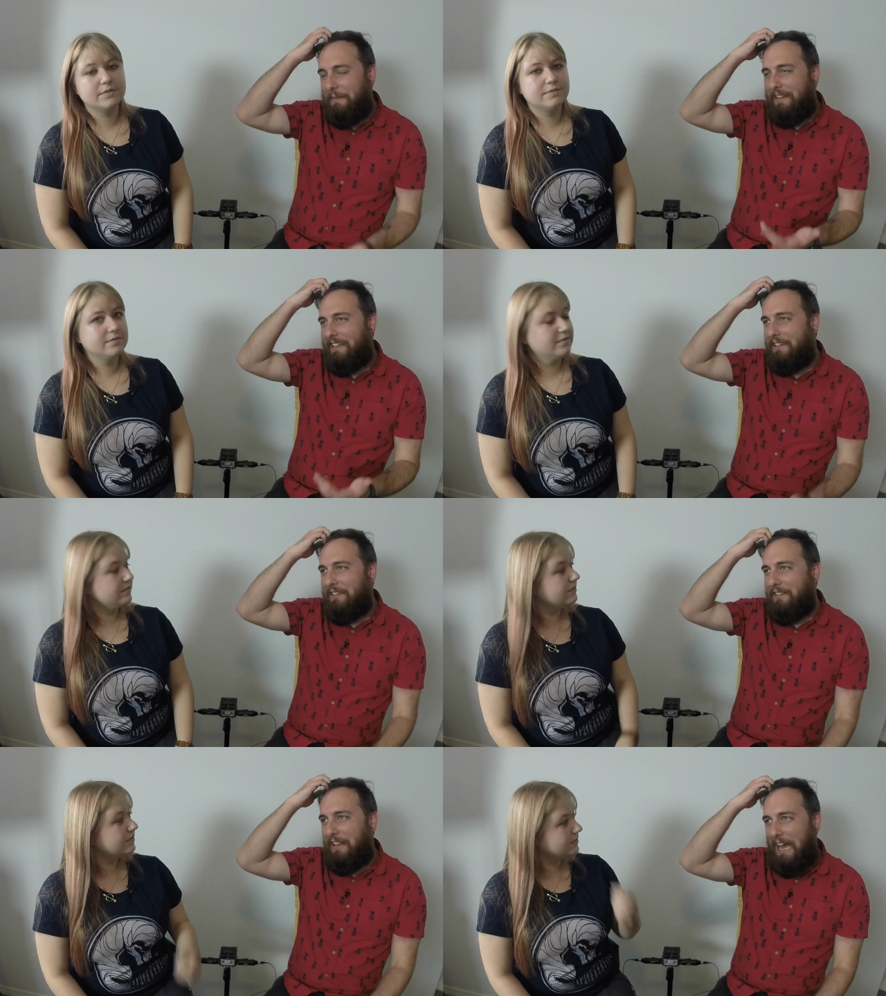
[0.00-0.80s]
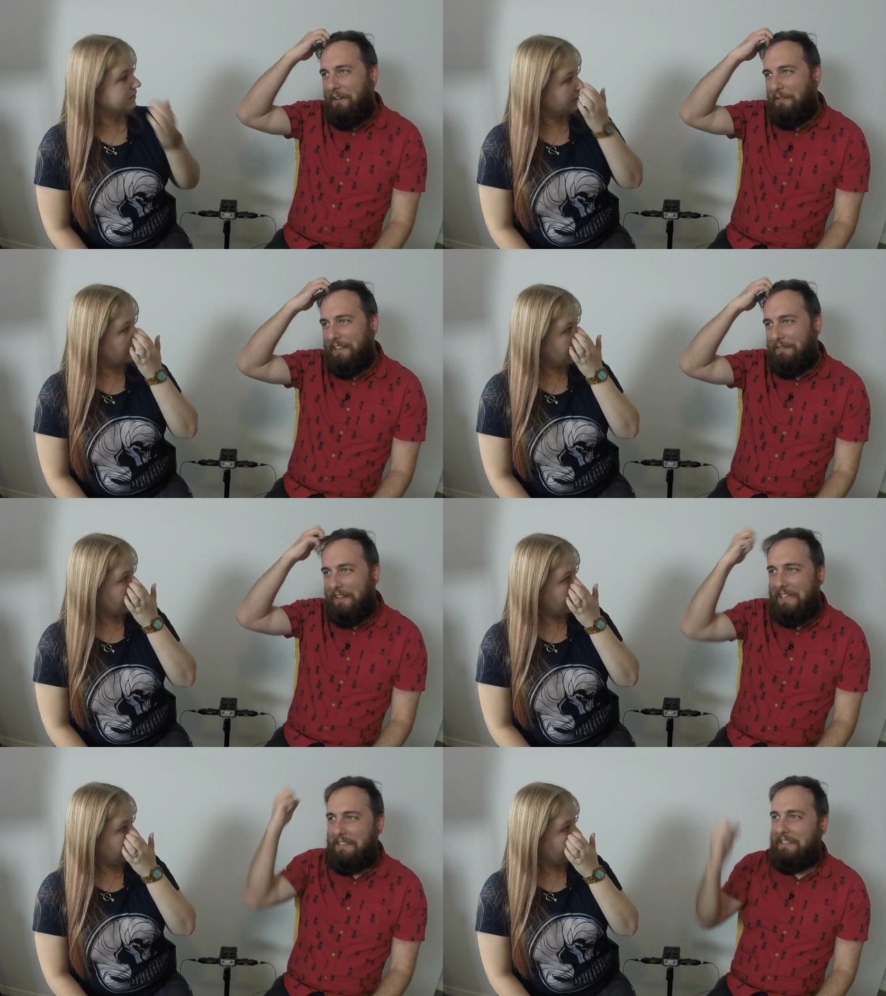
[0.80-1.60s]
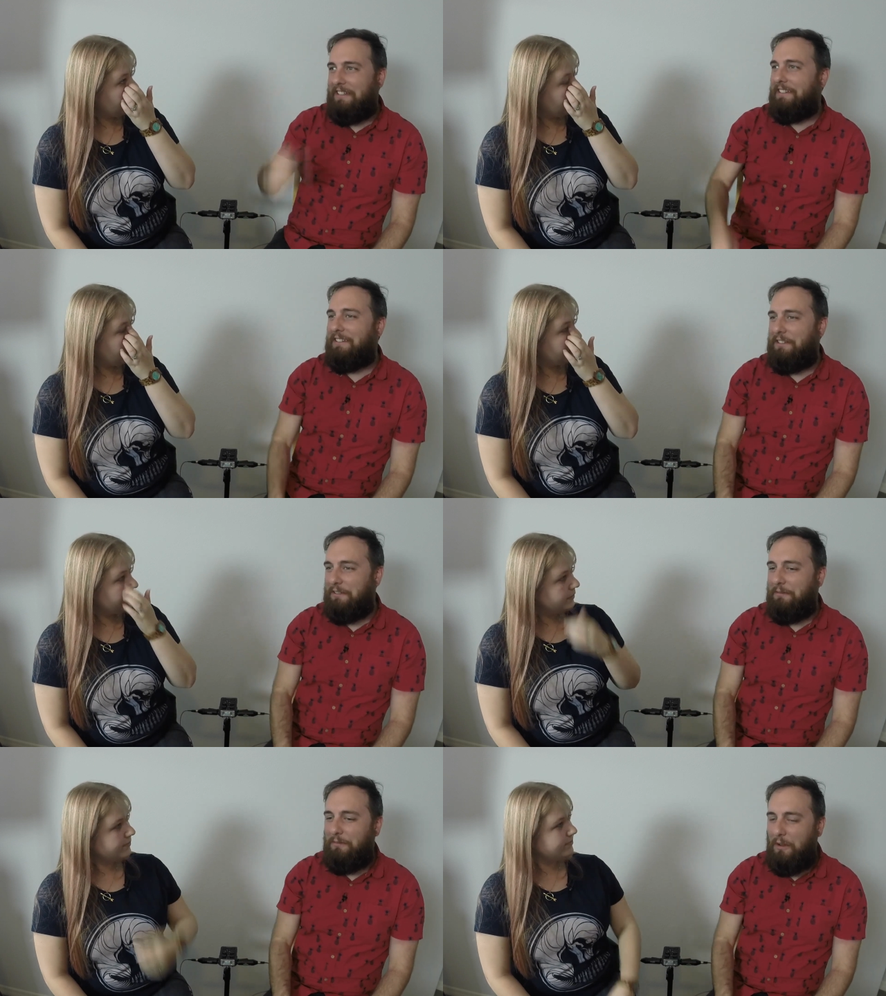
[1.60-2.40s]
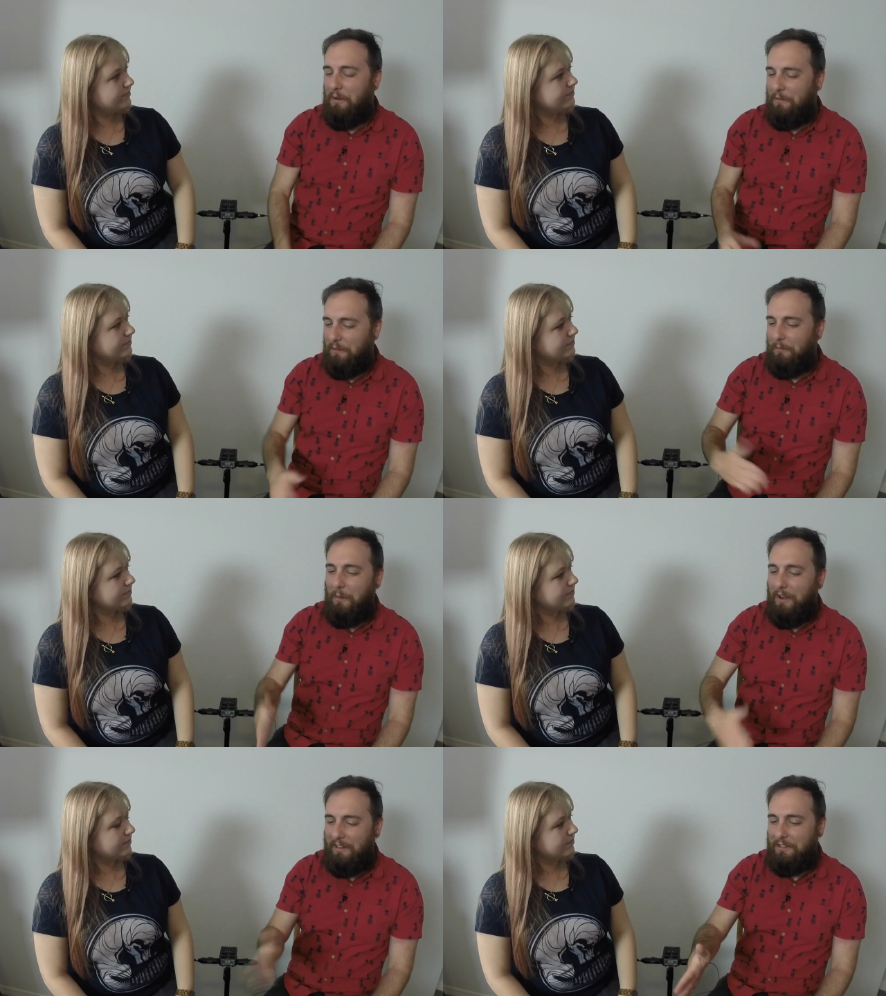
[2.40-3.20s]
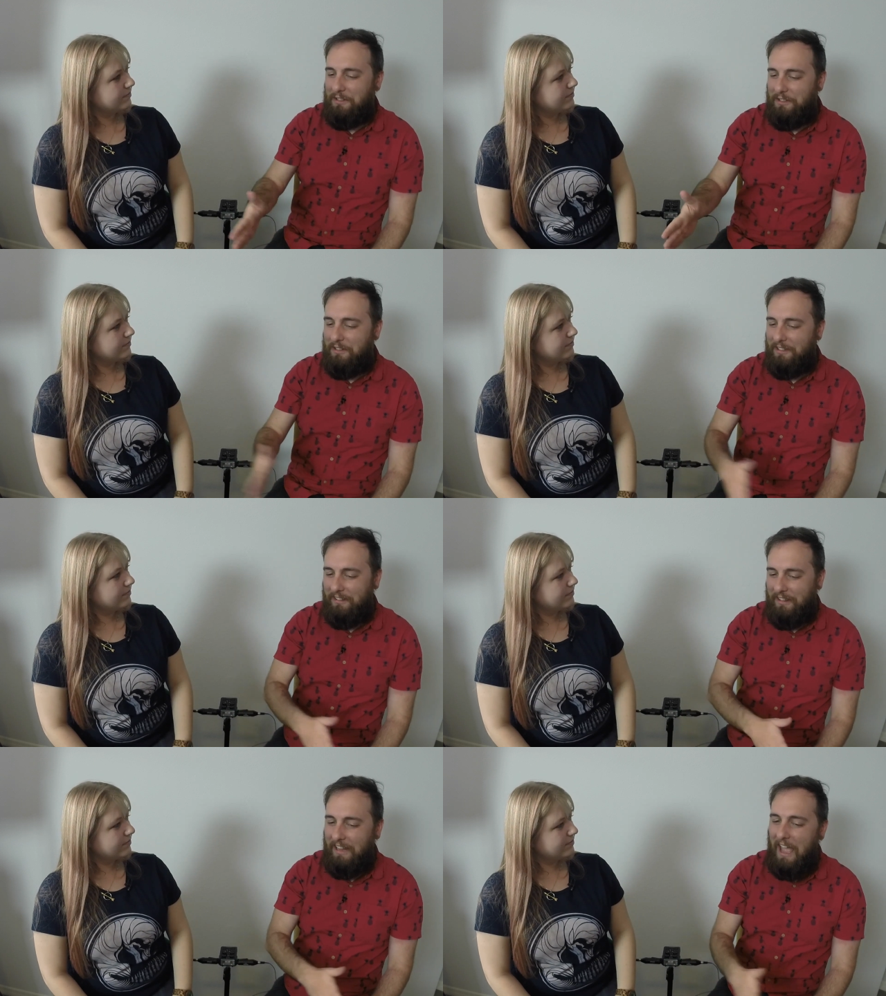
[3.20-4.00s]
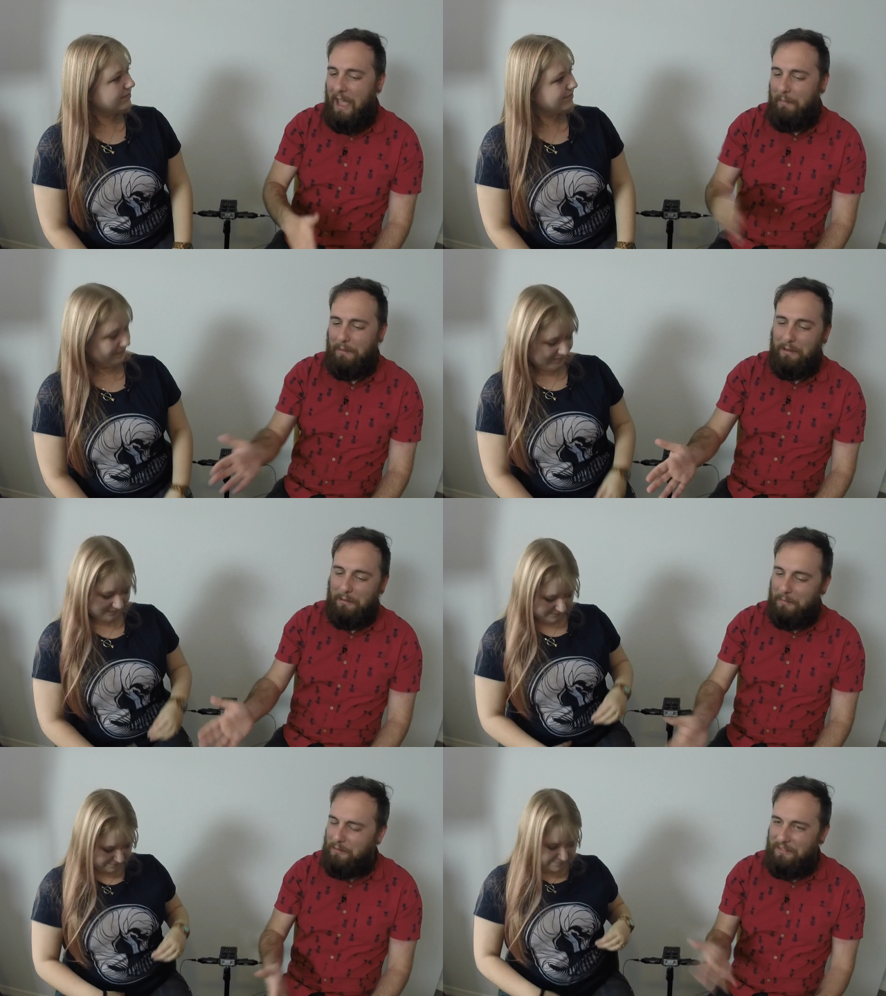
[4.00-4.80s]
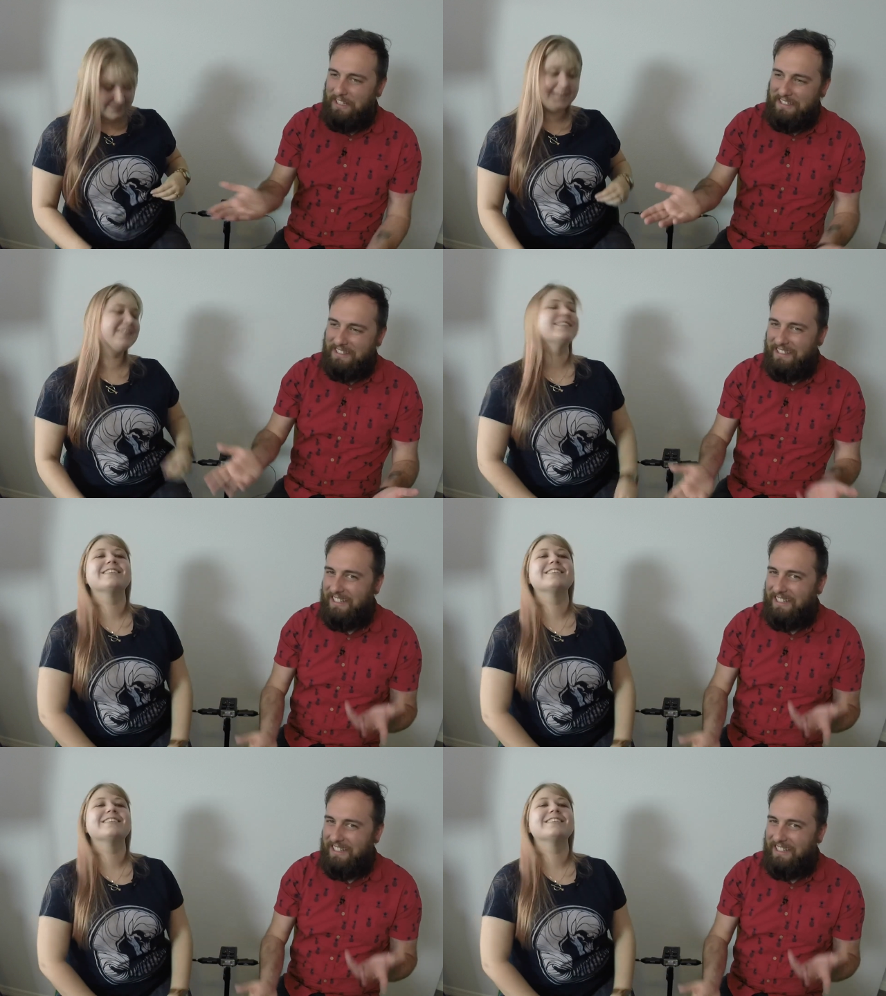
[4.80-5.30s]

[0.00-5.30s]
Speaker 1: I mean, like I only like to to overwatch happier movies,